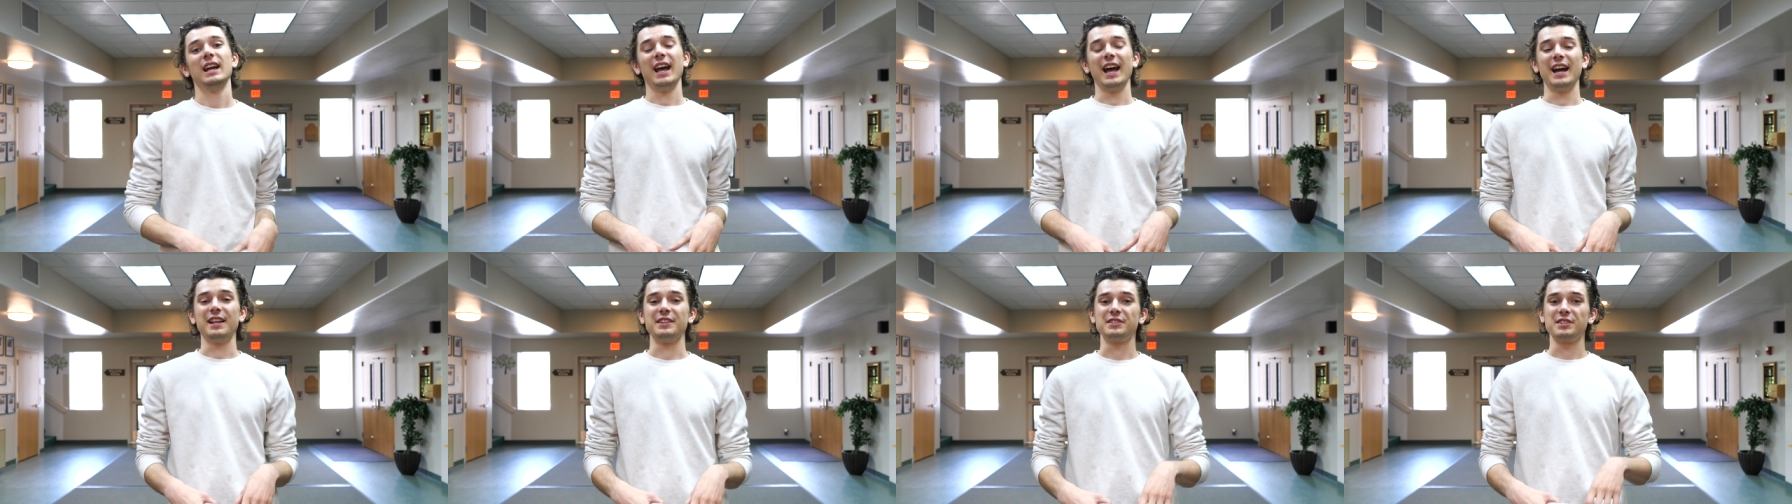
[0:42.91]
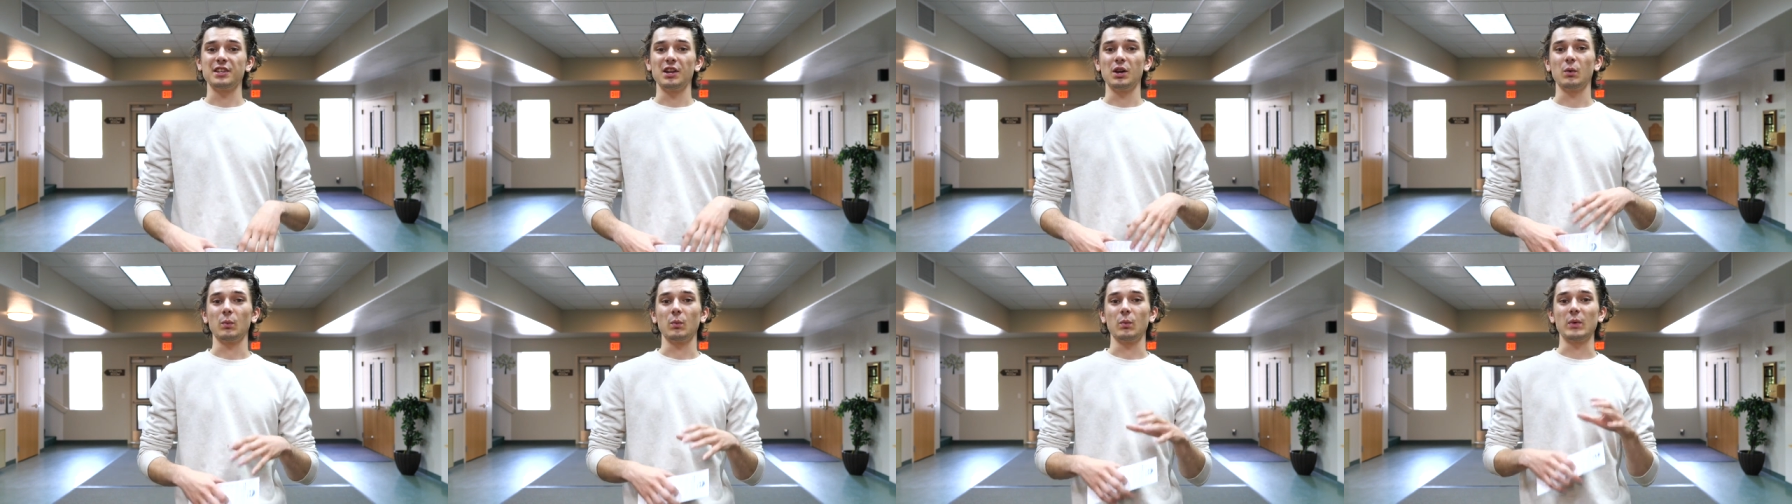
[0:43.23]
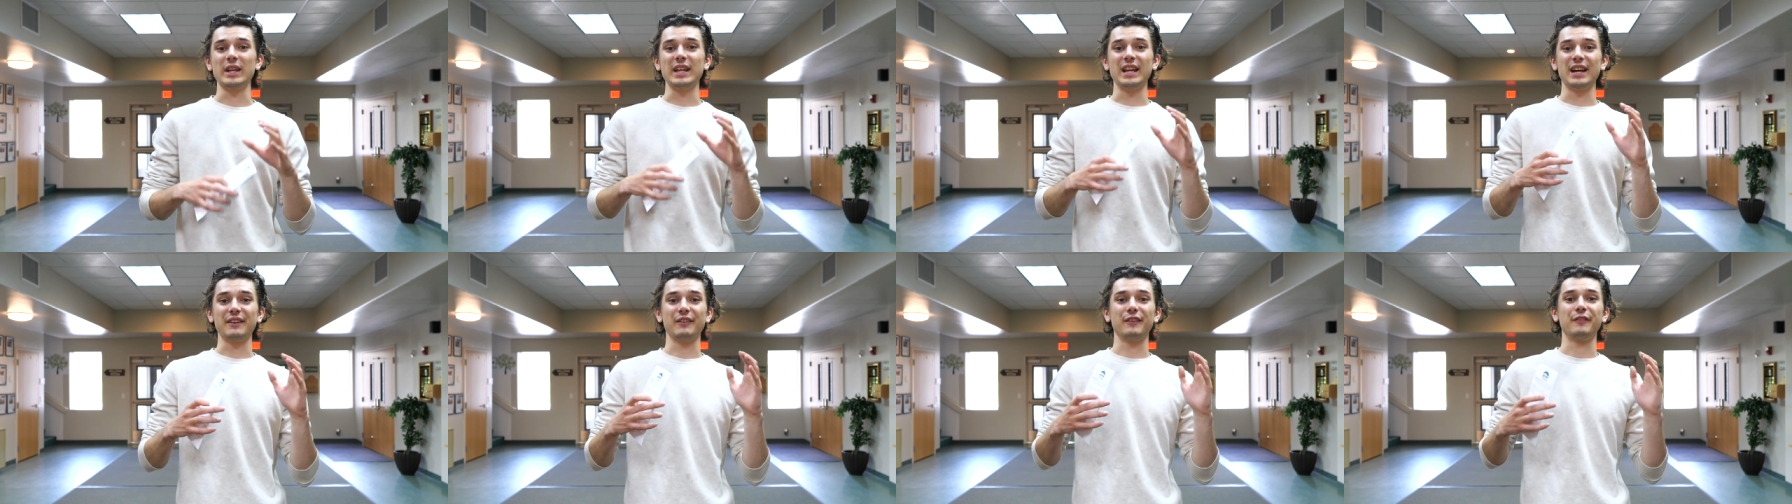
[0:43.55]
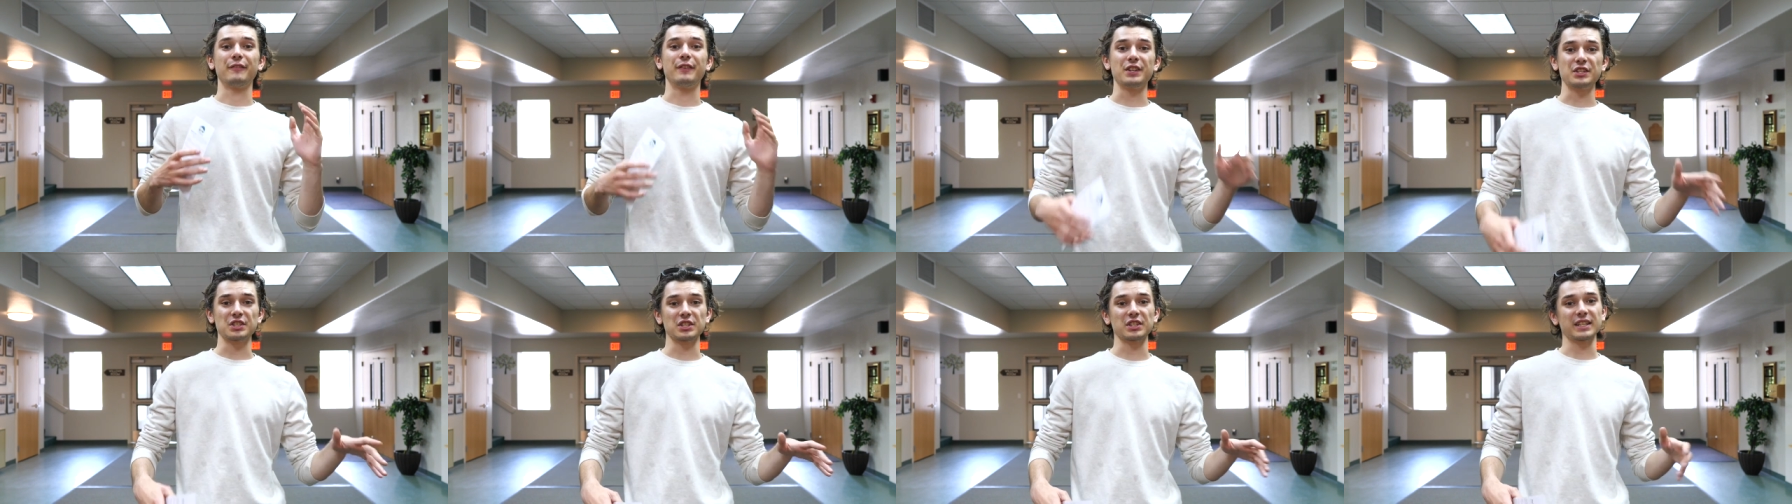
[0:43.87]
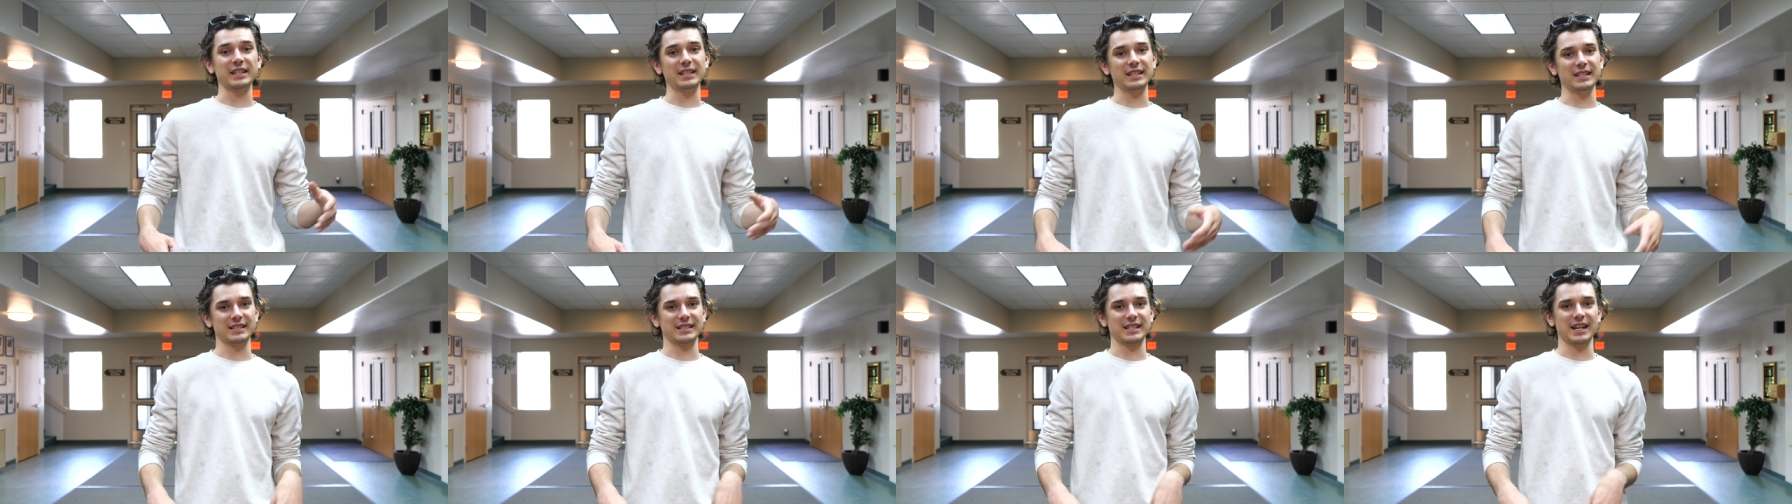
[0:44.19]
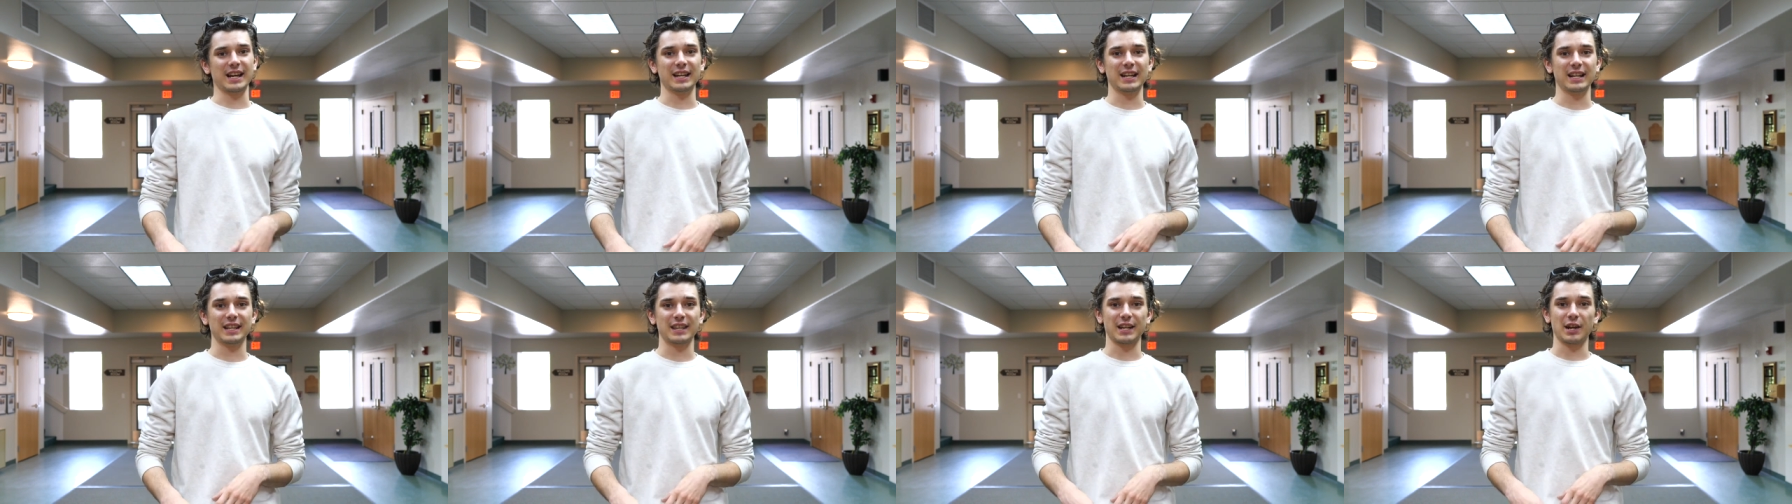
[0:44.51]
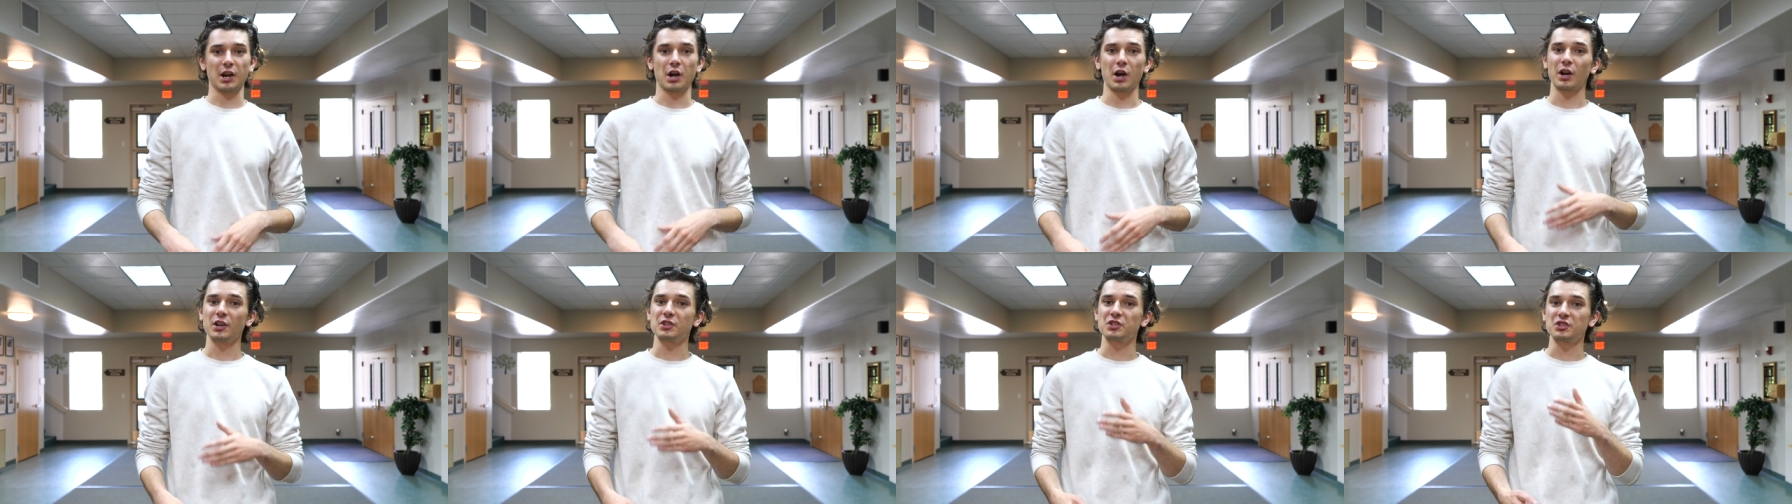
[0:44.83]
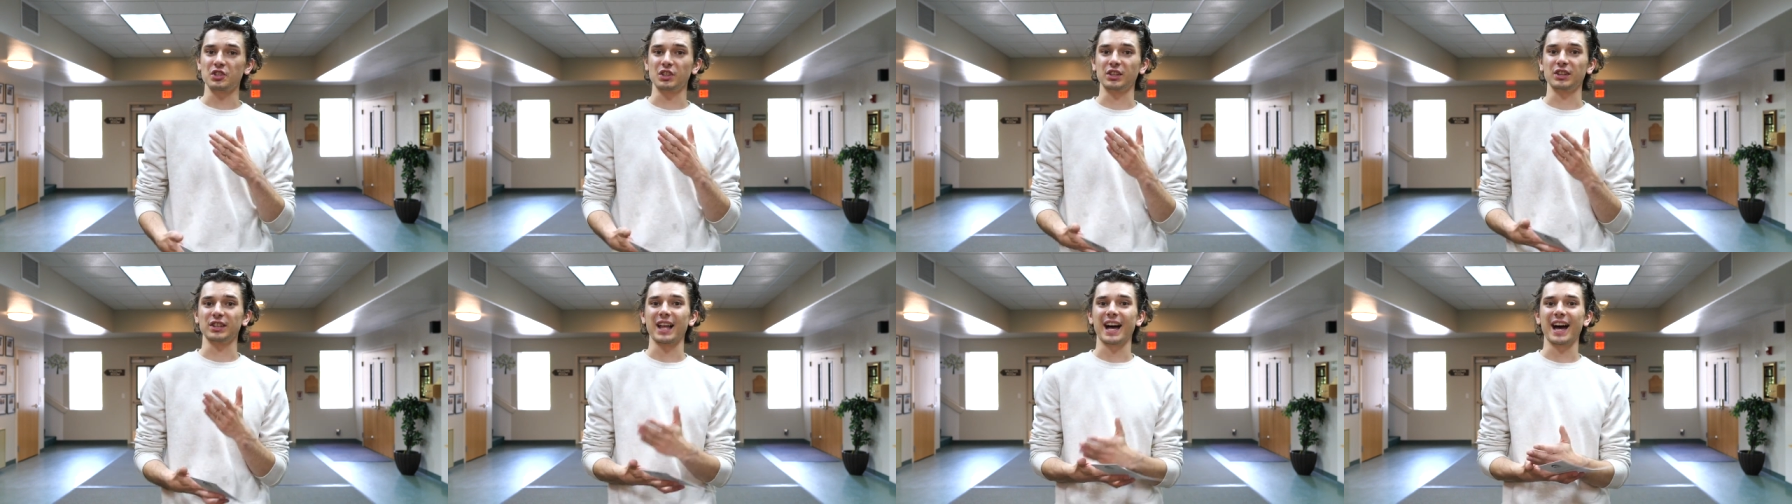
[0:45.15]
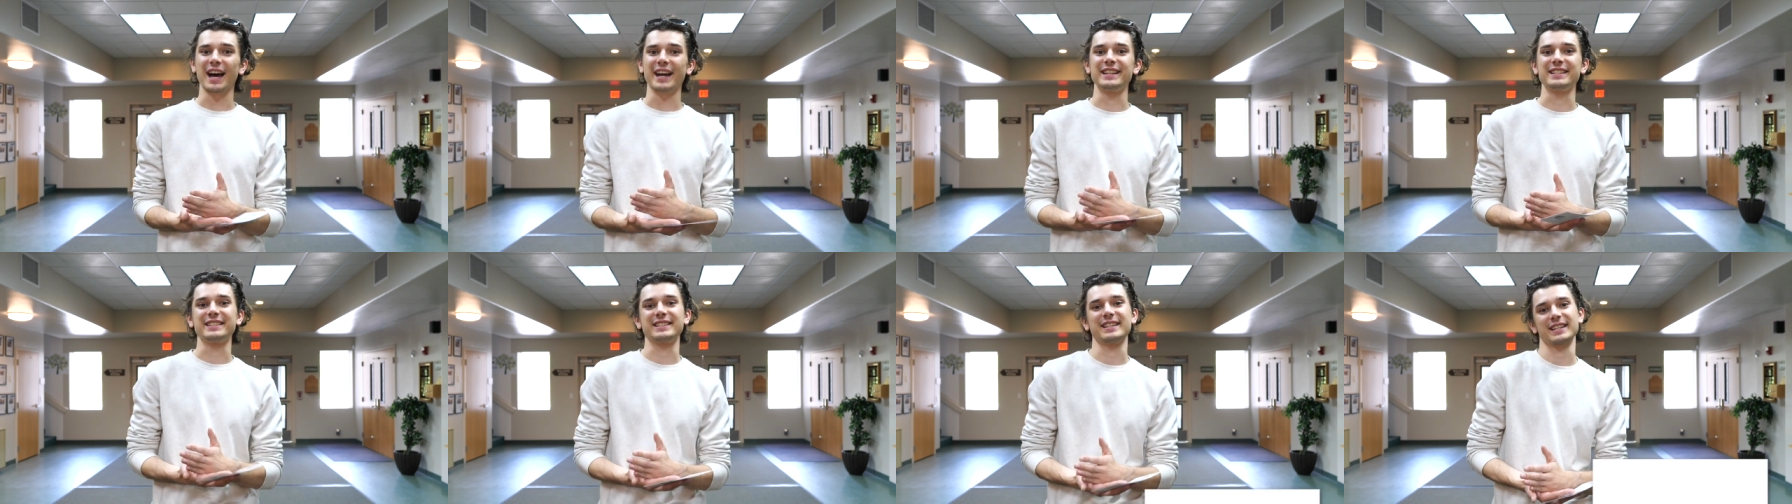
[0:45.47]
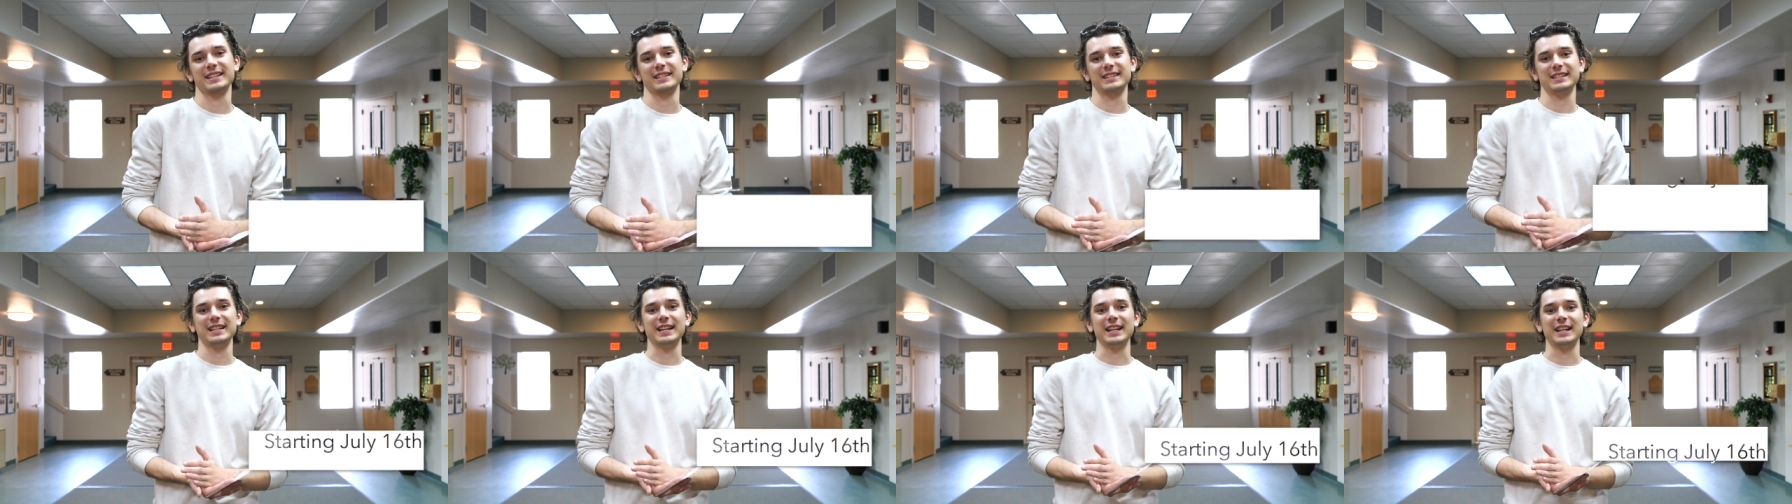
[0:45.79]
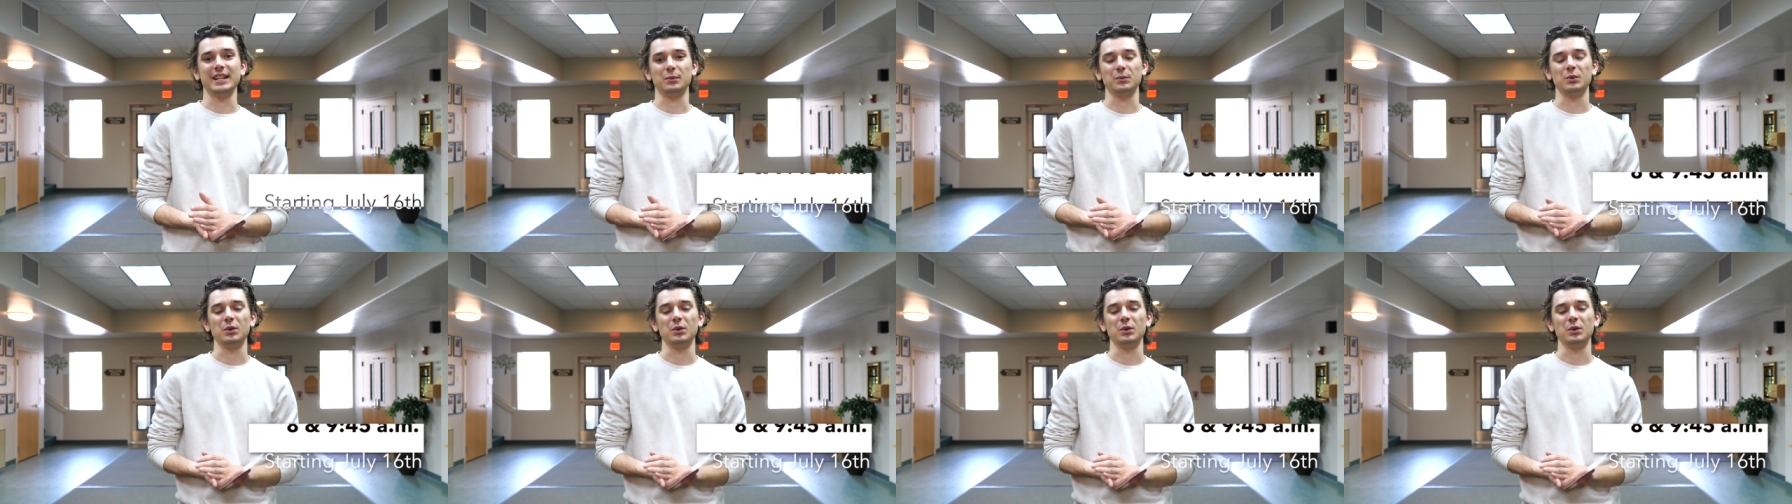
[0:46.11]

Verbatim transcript: And so we have officially decided that on July 16th,